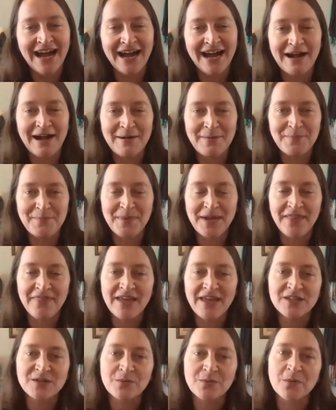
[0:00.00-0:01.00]
Um, and
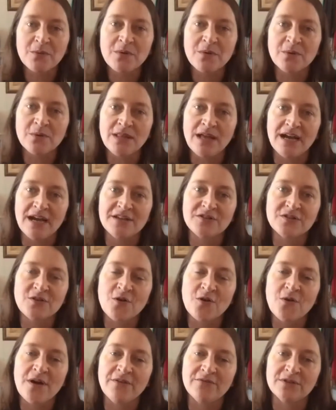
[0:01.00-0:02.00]
that's where we rely
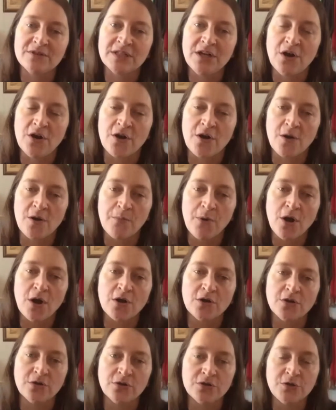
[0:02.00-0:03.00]
so heavily on our
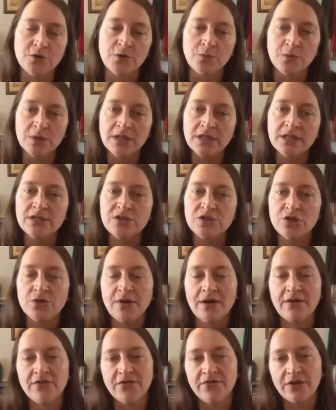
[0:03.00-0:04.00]
partners who really do
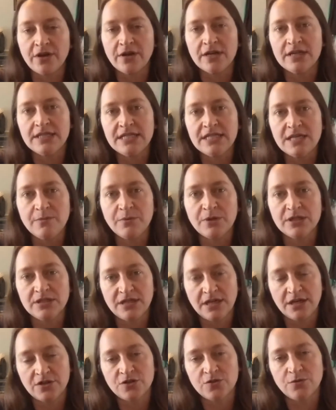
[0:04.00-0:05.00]
have a very deep
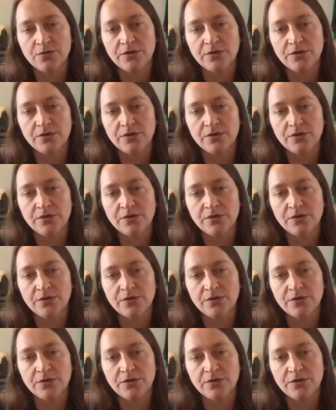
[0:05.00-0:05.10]
contextual